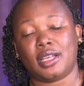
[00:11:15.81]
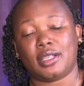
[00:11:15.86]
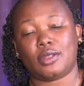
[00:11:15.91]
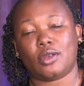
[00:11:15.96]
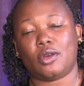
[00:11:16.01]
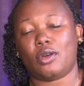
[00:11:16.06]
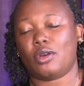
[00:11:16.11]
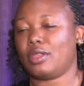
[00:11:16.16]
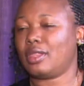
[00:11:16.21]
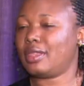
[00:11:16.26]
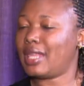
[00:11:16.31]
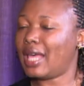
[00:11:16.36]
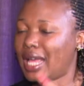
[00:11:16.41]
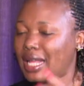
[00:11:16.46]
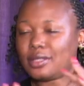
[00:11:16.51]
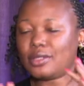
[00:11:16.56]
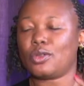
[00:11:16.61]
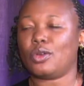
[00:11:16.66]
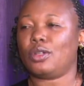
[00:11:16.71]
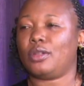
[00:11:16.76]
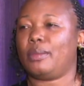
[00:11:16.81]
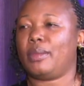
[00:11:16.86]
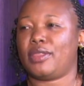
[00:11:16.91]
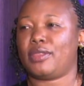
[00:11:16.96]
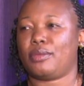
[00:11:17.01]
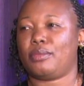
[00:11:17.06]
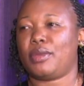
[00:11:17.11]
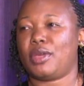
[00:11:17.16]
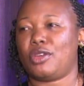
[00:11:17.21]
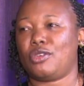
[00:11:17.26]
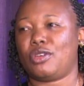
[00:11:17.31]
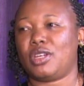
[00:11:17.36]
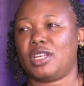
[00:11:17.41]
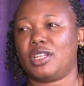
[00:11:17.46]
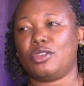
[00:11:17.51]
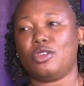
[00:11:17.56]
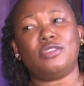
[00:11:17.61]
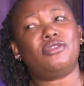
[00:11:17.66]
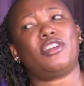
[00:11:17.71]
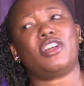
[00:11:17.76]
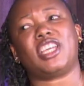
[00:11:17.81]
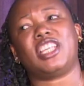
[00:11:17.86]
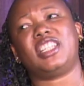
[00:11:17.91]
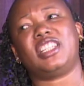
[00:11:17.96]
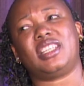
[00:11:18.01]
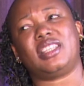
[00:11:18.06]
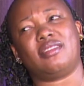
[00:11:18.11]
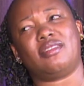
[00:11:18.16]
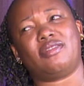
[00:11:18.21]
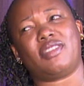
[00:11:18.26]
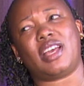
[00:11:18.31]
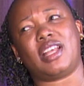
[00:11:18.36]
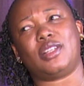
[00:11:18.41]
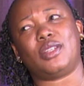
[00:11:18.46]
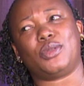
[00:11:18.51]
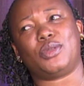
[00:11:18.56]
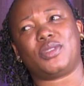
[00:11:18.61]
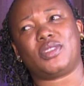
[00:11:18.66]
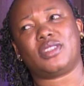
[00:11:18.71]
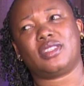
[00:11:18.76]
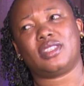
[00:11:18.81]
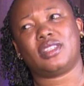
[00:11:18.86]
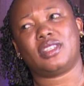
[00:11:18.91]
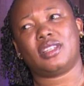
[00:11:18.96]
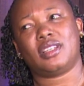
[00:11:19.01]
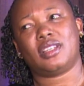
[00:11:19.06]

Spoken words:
So that's all Mother Mary. Not forgetting the values.